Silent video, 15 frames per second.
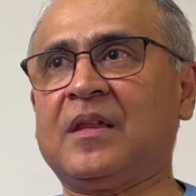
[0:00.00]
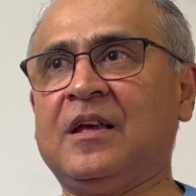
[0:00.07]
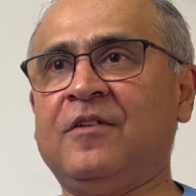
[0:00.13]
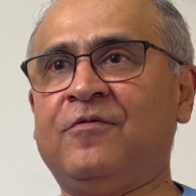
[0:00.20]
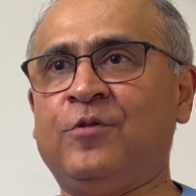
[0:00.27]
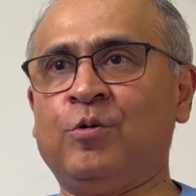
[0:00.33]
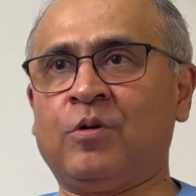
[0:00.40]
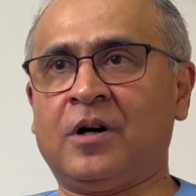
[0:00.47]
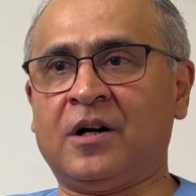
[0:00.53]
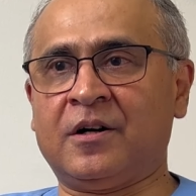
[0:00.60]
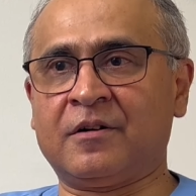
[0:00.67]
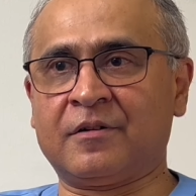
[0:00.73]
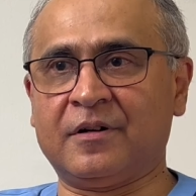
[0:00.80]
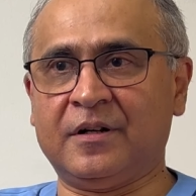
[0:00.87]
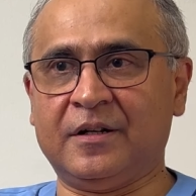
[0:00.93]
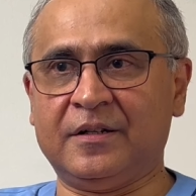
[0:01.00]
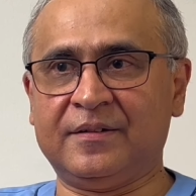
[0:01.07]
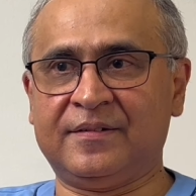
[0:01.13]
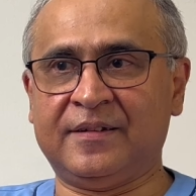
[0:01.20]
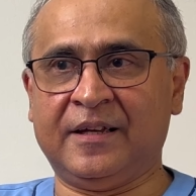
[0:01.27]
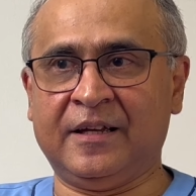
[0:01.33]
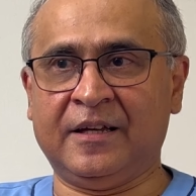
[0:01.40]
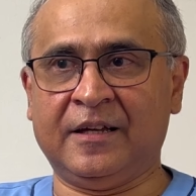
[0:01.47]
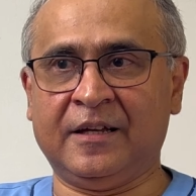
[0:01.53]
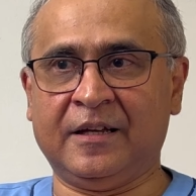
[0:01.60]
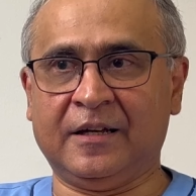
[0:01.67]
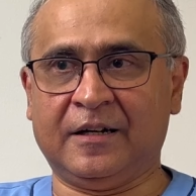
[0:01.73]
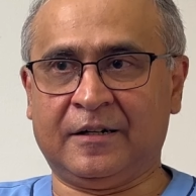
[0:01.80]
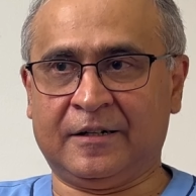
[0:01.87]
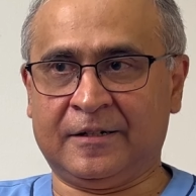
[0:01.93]
If you are,
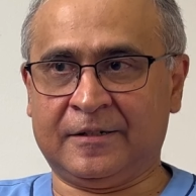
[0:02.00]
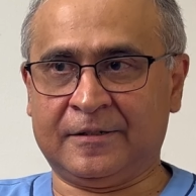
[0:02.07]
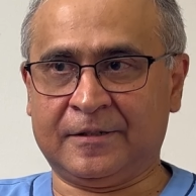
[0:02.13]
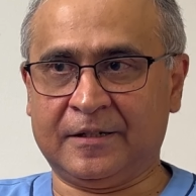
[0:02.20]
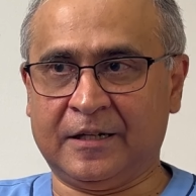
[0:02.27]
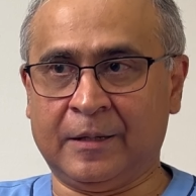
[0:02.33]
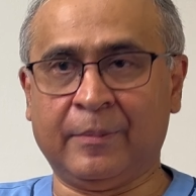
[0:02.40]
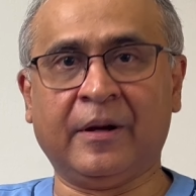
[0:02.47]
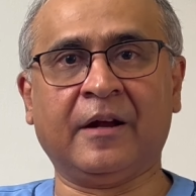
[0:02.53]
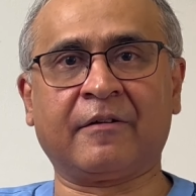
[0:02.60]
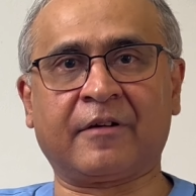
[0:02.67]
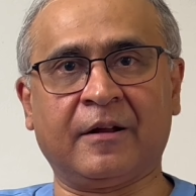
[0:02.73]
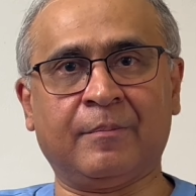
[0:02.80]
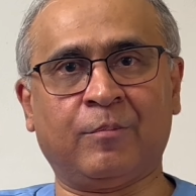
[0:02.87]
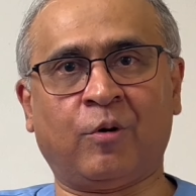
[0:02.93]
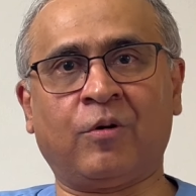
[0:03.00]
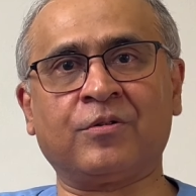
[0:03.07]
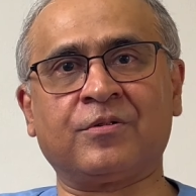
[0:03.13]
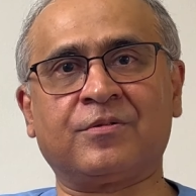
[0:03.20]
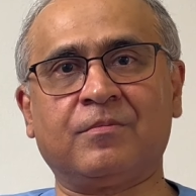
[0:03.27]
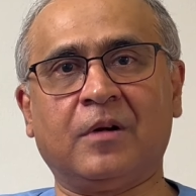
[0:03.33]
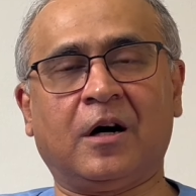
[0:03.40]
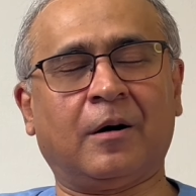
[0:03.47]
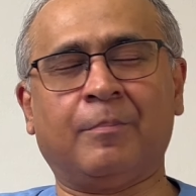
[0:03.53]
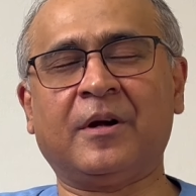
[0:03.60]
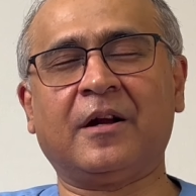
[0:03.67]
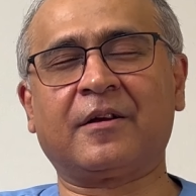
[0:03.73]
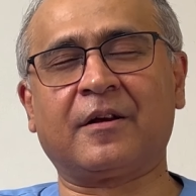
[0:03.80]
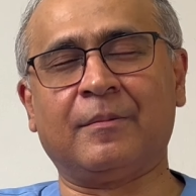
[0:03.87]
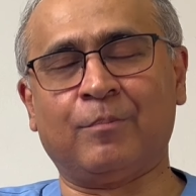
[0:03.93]
say, an American
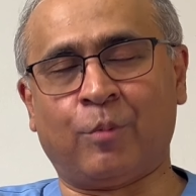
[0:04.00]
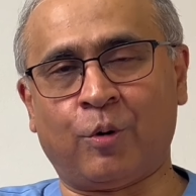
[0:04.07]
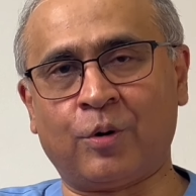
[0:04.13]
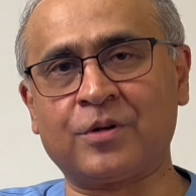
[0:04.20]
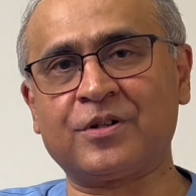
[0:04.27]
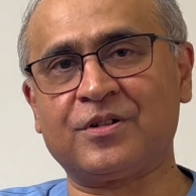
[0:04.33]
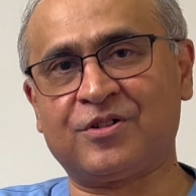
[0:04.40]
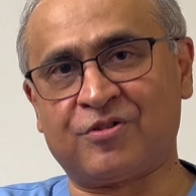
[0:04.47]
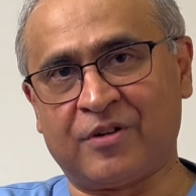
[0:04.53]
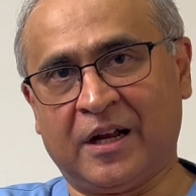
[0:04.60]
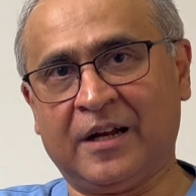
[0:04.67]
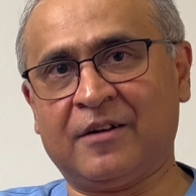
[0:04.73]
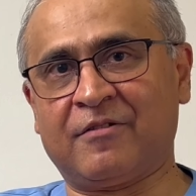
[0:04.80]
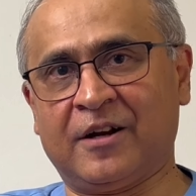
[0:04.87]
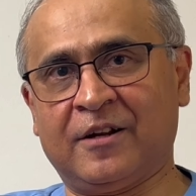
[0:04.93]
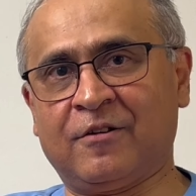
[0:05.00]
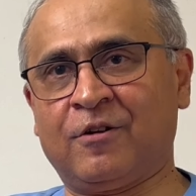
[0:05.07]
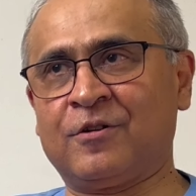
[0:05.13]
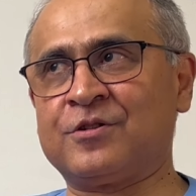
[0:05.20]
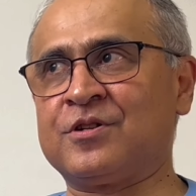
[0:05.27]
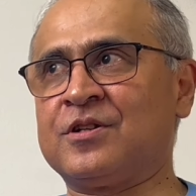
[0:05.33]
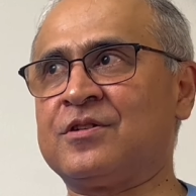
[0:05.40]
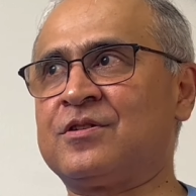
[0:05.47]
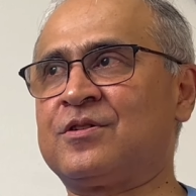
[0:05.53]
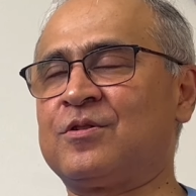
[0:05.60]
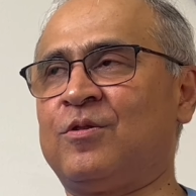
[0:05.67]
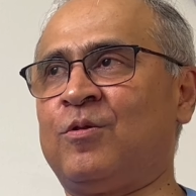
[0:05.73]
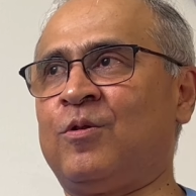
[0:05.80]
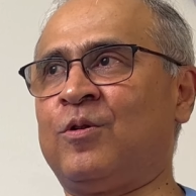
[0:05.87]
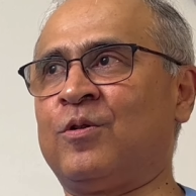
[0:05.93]
board trained radiologist,
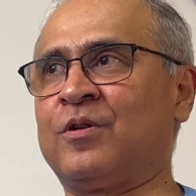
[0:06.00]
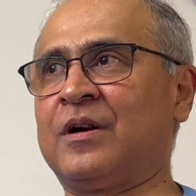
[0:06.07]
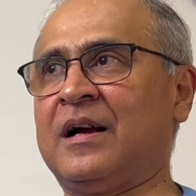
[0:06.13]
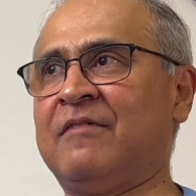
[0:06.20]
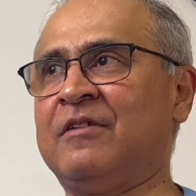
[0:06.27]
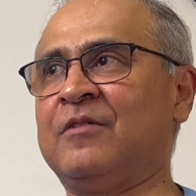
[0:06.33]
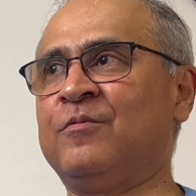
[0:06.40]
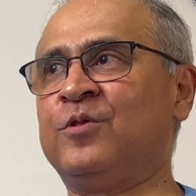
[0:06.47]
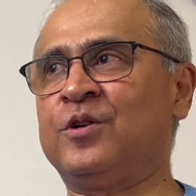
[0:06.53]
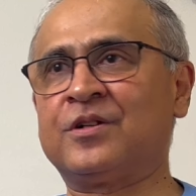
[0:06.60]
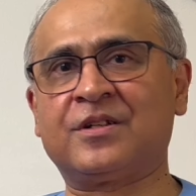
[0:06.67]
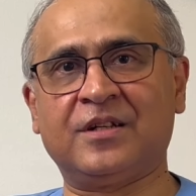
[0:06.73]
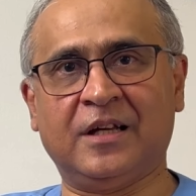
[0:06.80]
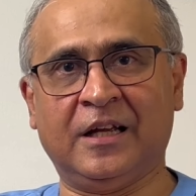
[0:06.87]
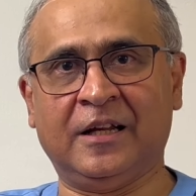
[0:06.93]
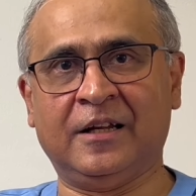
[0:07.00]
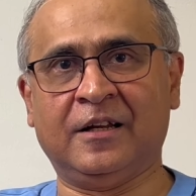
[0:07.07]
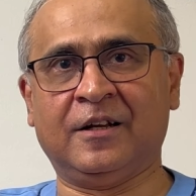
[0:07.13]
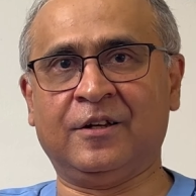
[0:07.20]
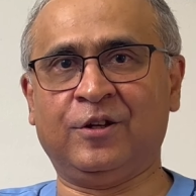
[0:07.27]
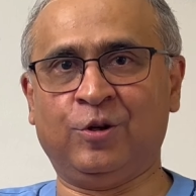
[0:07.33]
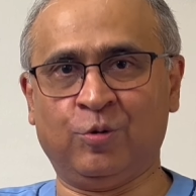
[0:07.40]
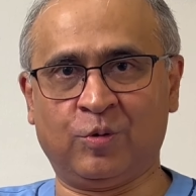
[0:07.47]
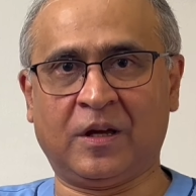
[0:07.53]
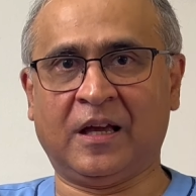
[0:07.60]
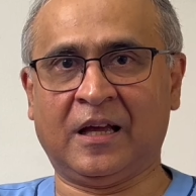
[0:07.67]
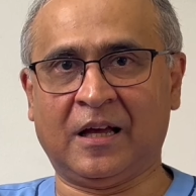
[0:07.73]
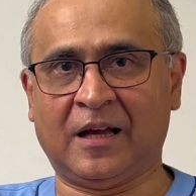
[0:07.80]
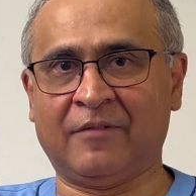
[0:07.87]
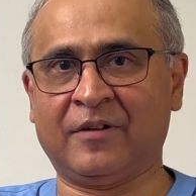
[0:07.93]
or having worked in
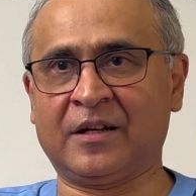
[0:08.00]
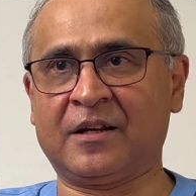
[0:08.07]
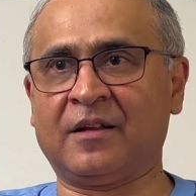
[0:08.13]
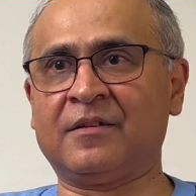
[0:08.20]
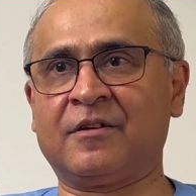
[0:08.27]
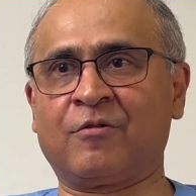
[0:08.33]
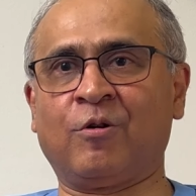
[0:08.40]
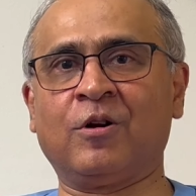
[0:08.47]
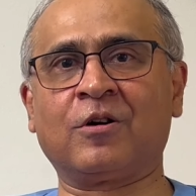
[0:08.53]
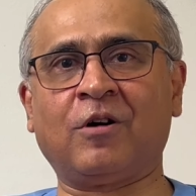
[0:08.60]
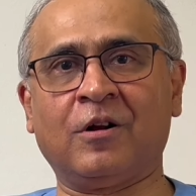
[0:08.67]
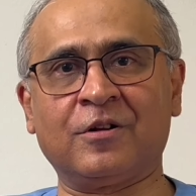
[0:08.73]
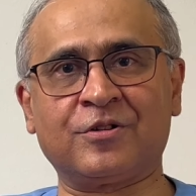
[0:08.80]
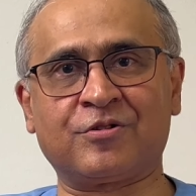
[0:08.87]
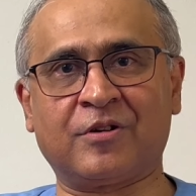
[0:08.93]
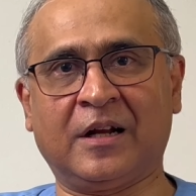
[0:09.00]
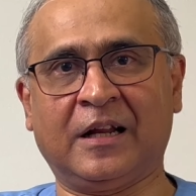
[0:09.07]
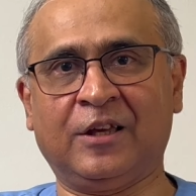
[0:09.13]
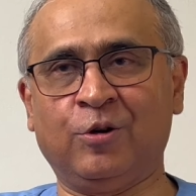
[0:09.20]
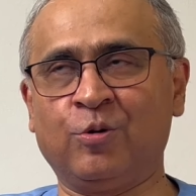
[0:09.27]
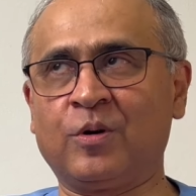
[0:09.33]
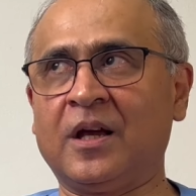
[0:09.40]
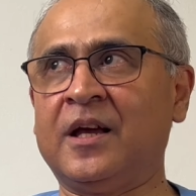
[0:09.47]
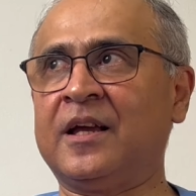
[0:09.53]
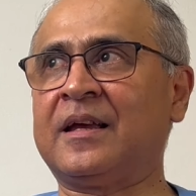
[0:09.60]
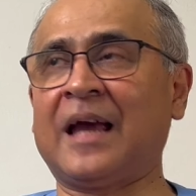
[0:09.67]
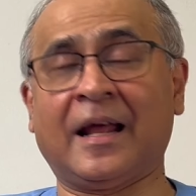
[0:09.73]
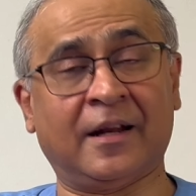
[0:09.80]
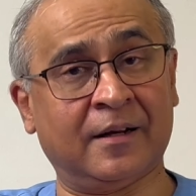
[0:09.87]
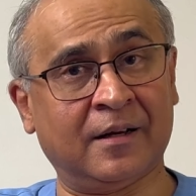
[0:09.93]
UK, having done the Royal College training, UK,
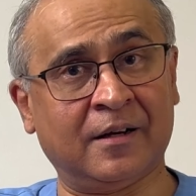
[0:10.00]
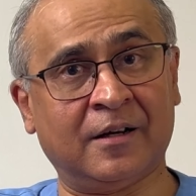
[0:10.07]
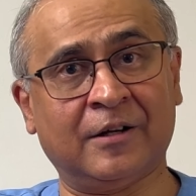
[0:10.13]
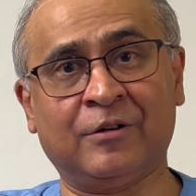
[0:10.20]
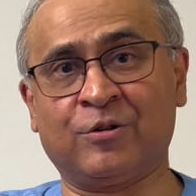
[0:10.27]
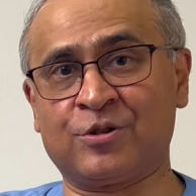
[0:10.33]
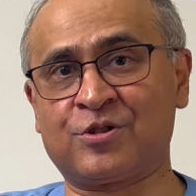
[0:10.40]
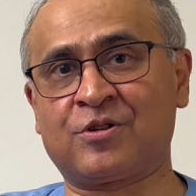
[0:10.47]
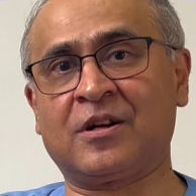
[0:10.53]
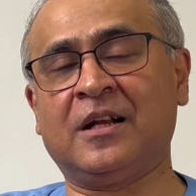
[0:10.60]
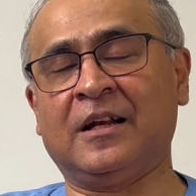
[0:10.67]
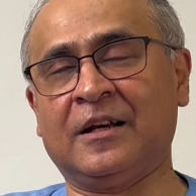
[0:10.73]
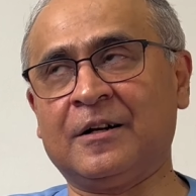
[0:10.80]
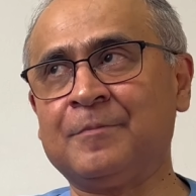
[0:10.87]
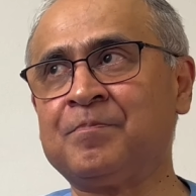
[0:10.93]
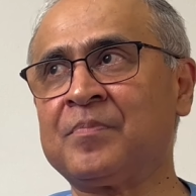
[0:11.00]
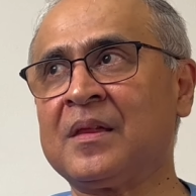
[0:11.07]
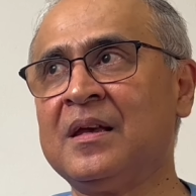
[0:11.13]
Canada, in Australia,